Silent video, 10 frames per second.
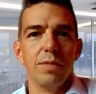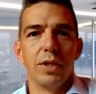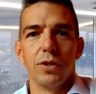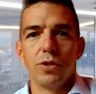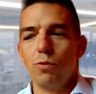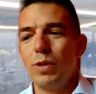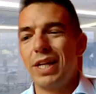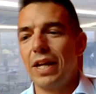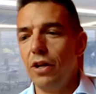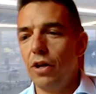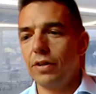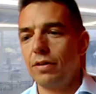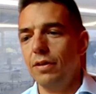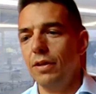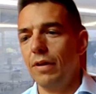because we
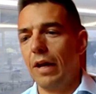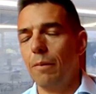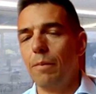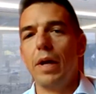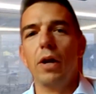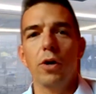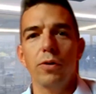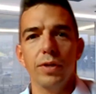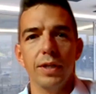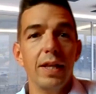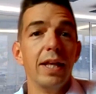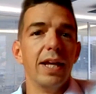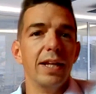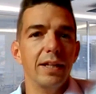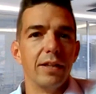cannot develop alone
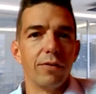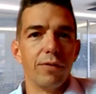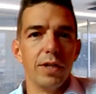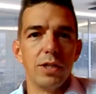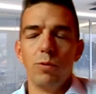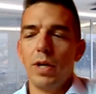an interface.